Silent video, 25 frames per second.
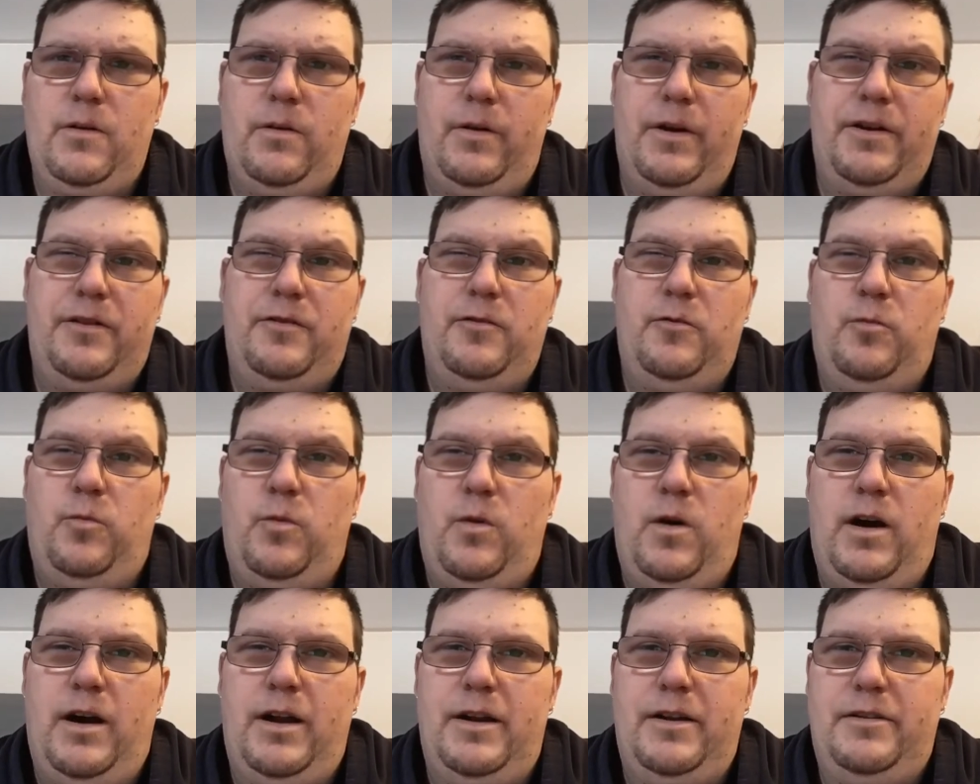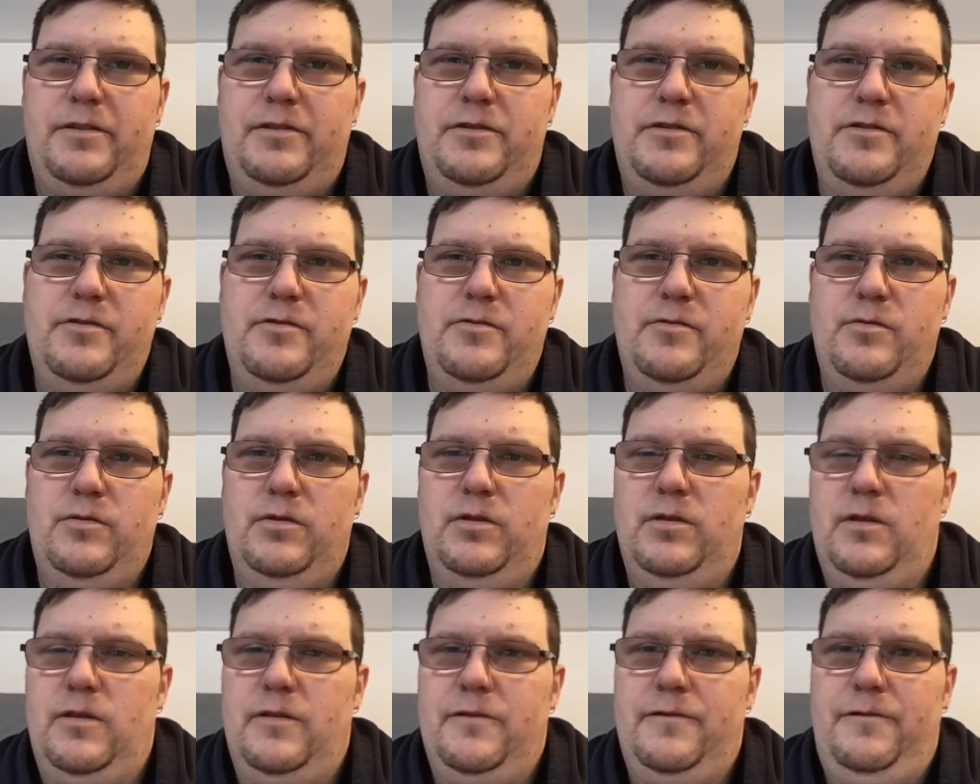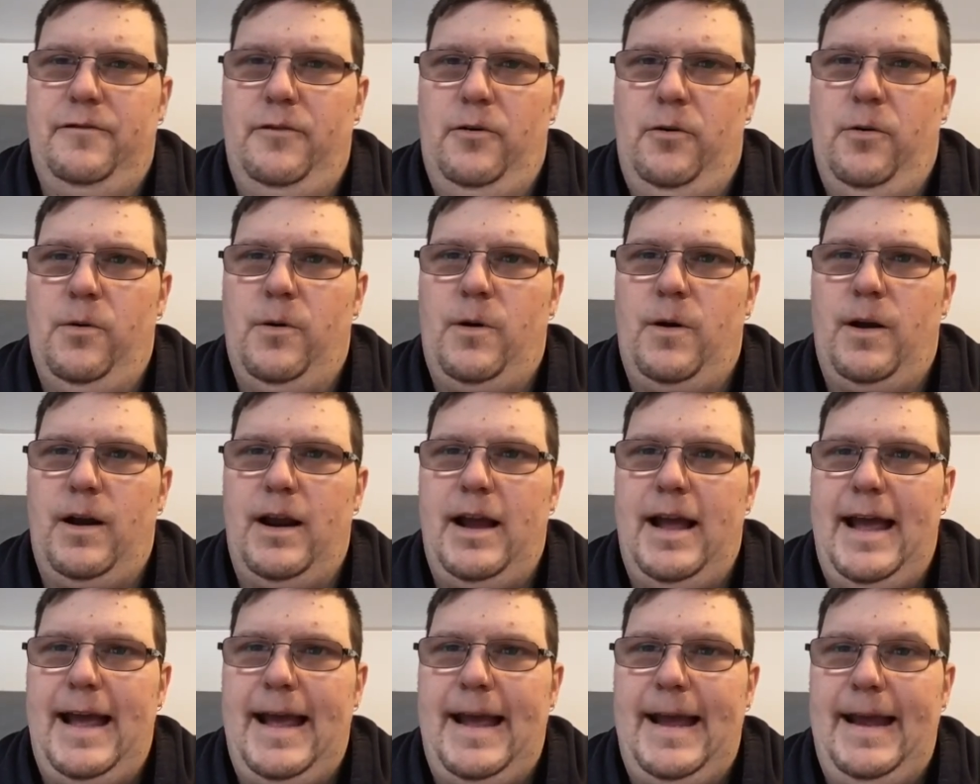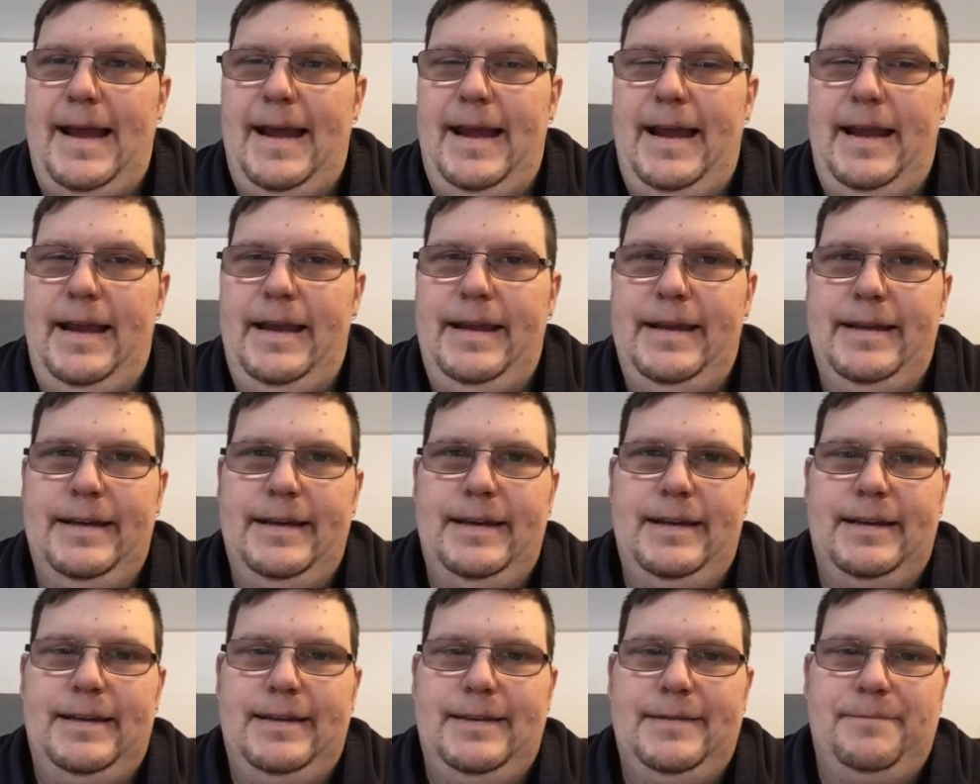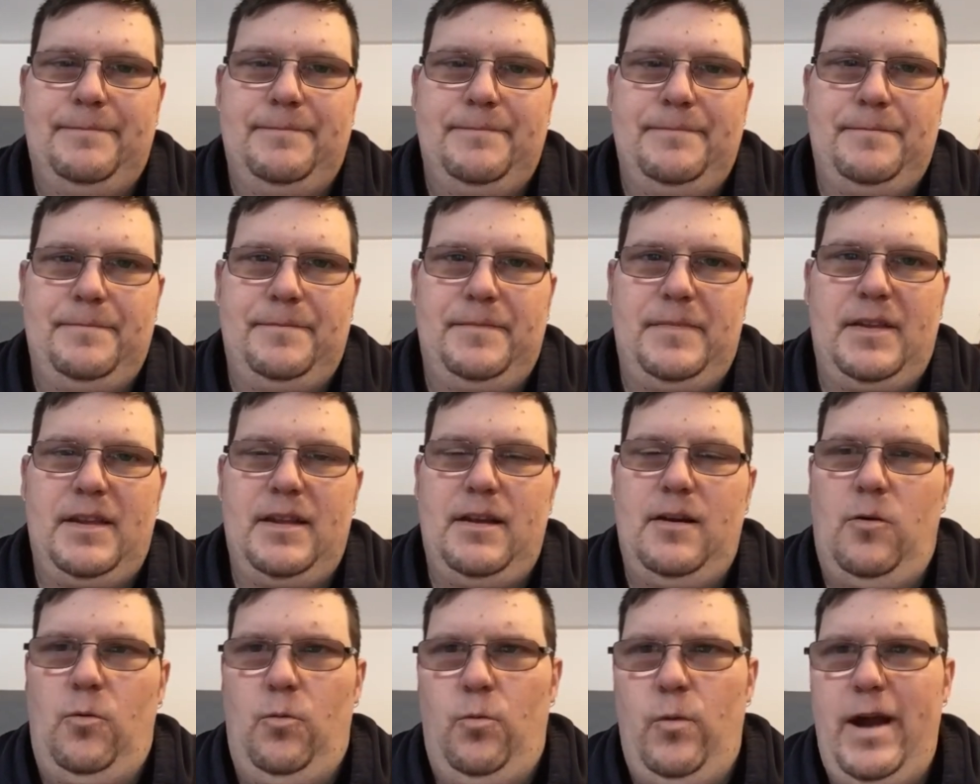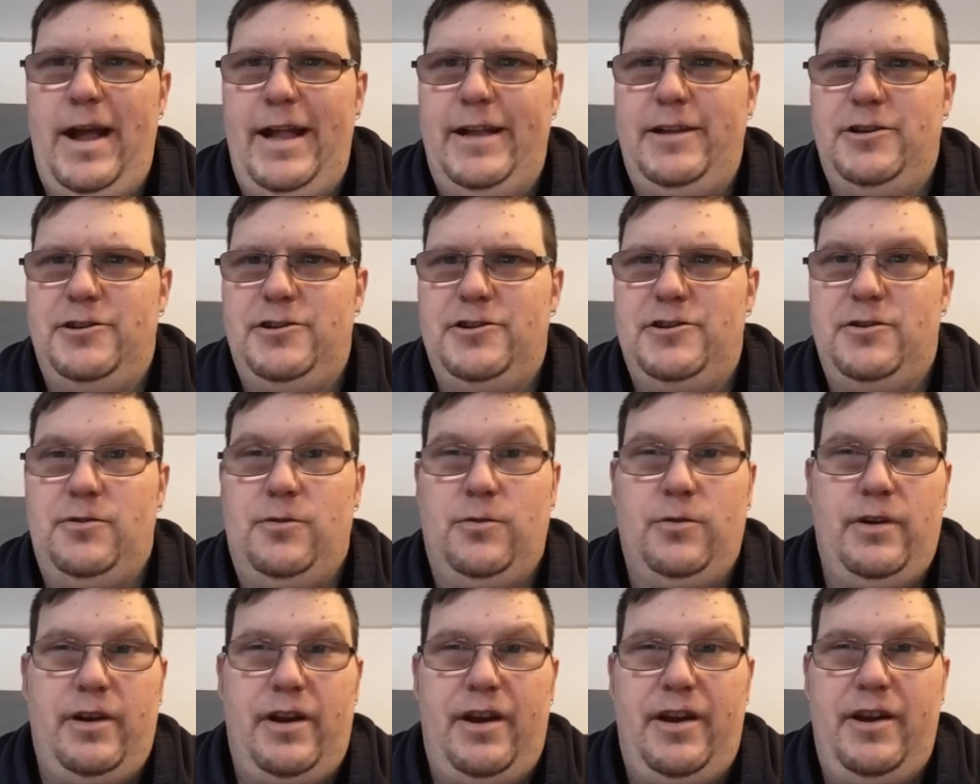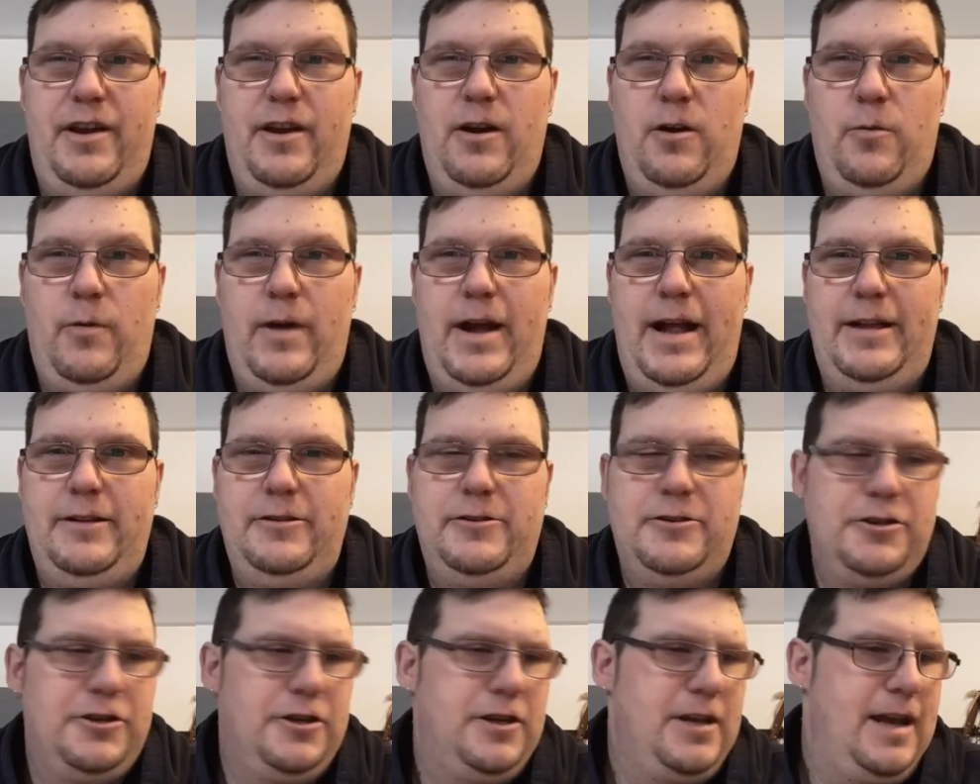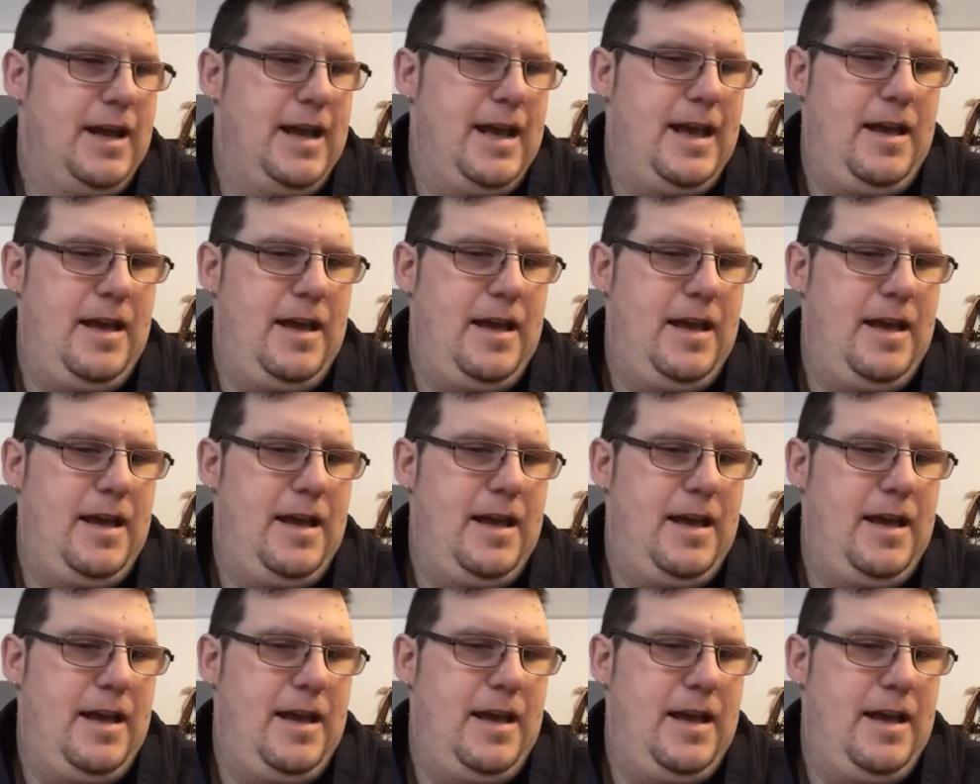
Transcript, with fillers: going to want to look for a a wedge or a near wedge.